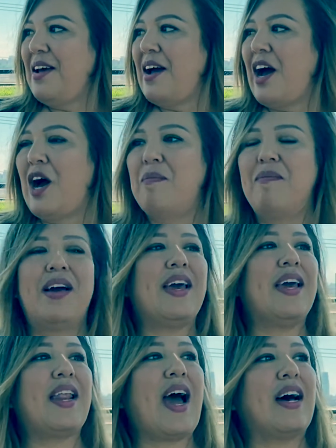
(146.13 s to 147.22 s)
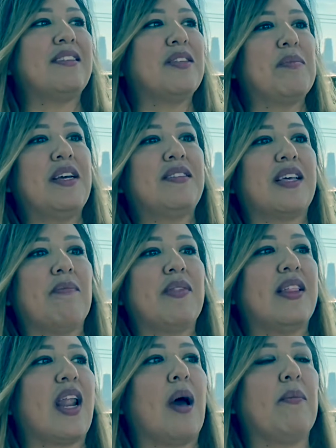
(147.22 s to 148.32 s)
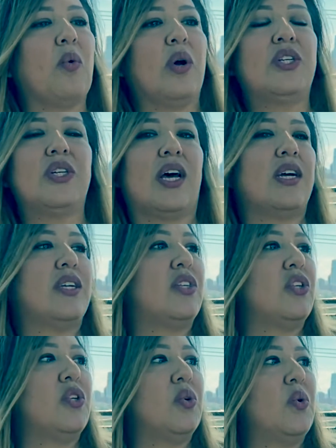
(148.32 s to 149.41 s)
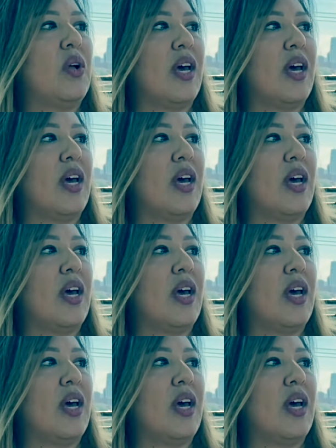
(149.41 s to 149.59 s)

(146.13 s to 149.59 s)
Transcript: It has to be something that I'm going to like to do,